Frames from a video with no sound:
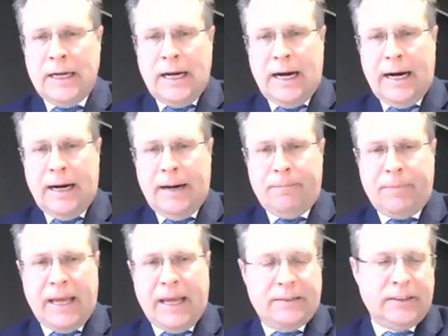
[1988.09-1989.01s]

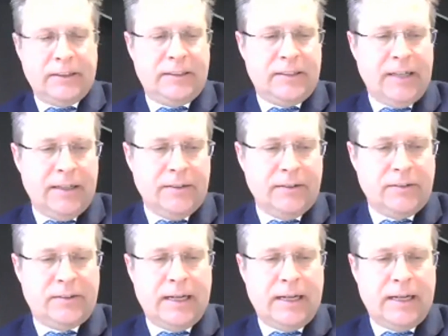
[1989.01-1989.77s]
Our details